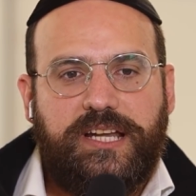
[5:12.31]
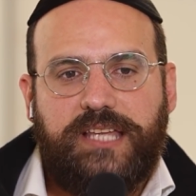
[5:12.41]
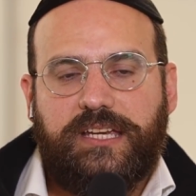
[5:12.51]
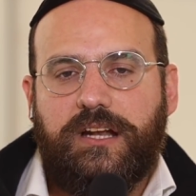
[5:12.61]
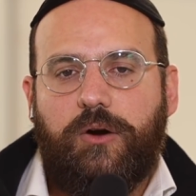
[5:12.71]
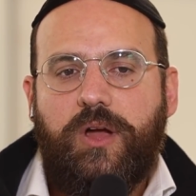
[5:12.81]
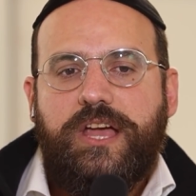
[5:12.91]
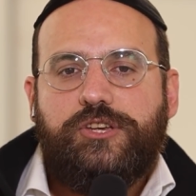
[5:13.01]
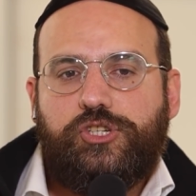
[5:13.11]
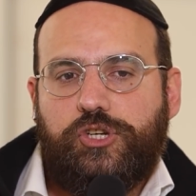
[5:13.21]
He's like,
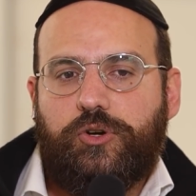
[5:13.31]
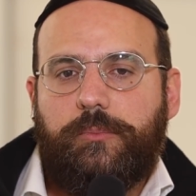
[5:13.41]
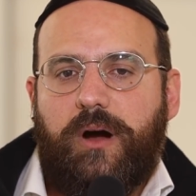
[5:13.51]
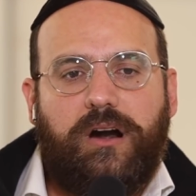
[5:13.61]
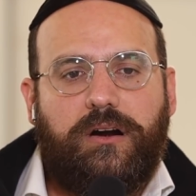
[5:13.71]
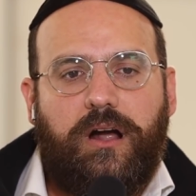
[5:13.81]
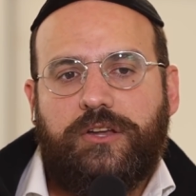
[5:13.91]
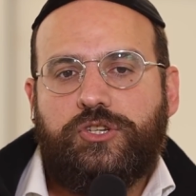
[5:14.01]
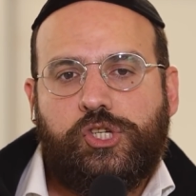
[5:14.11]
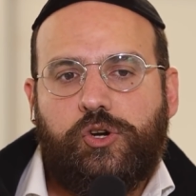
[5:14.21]

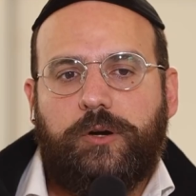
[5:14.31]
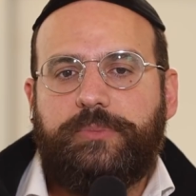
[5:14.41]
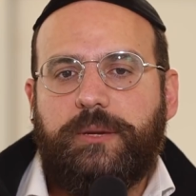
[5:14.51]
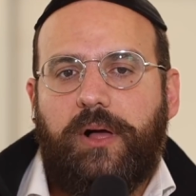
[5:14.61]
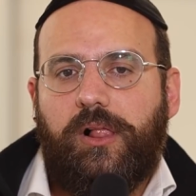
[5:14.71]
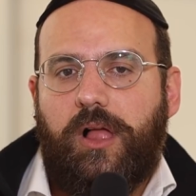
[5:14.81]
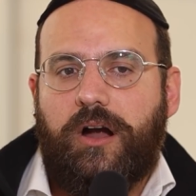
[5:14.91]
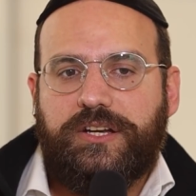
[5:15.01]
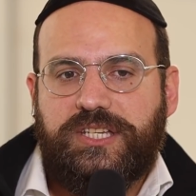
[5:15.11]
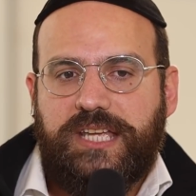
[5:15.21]
Shiurim people
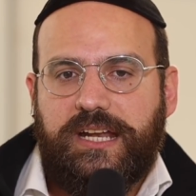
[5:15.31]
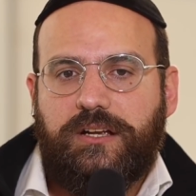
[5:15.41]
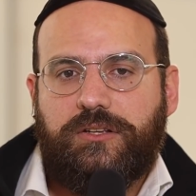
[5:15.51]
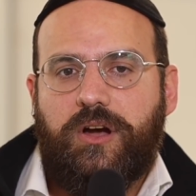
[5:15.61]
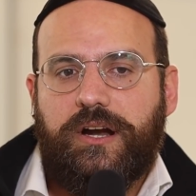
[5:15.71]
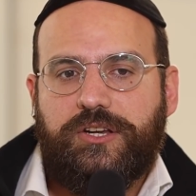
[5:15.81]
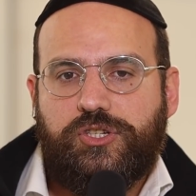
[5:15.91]
are just getting tired of